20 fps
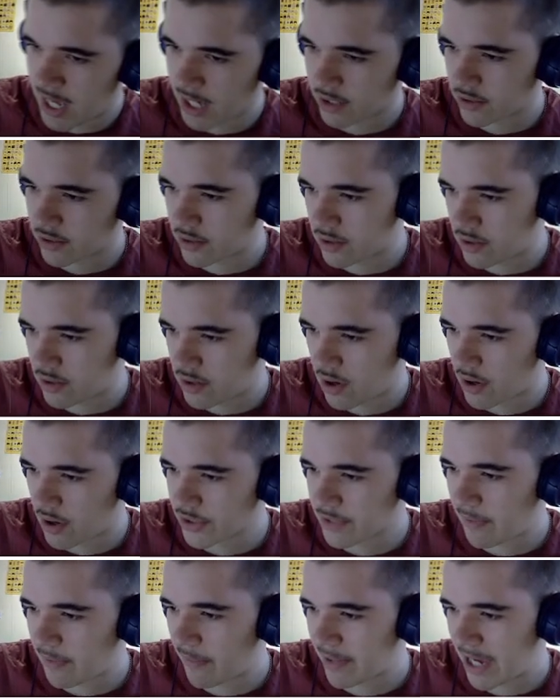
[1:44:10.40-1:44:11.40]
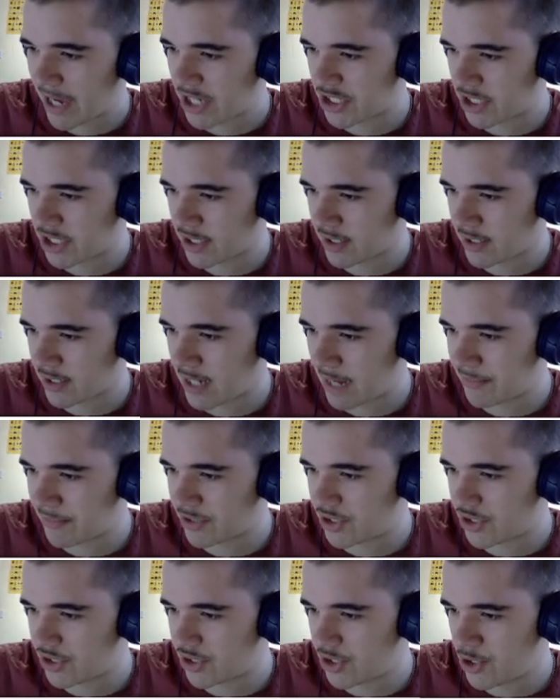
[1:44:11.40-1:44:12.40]
constant propagation, I'm
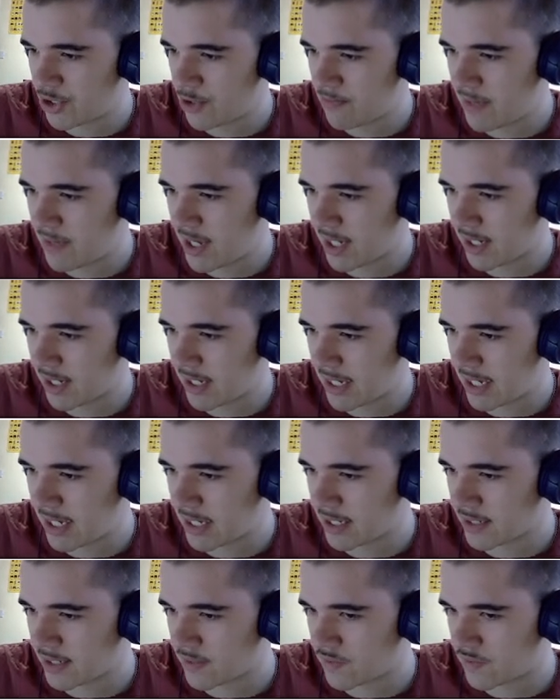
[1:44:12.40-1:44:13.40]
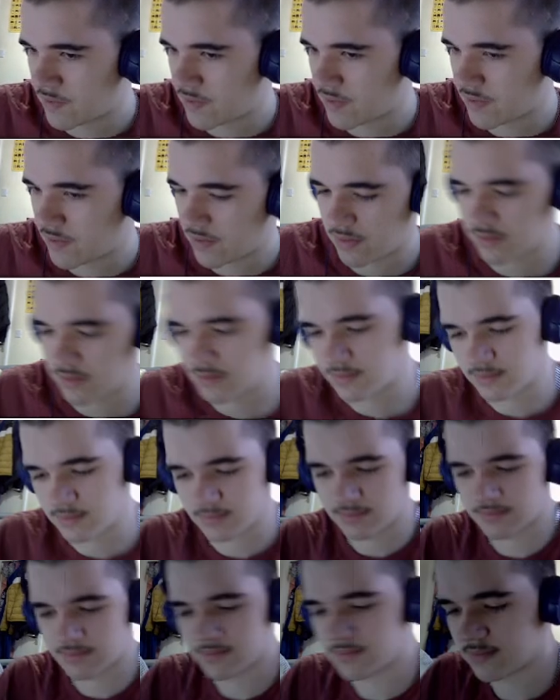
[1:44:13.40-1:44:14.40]
assuming is,
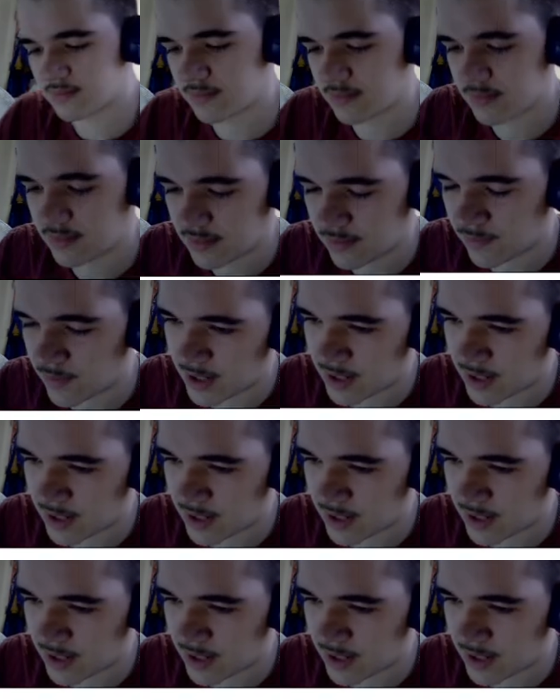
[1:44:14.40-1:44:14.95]
well, I will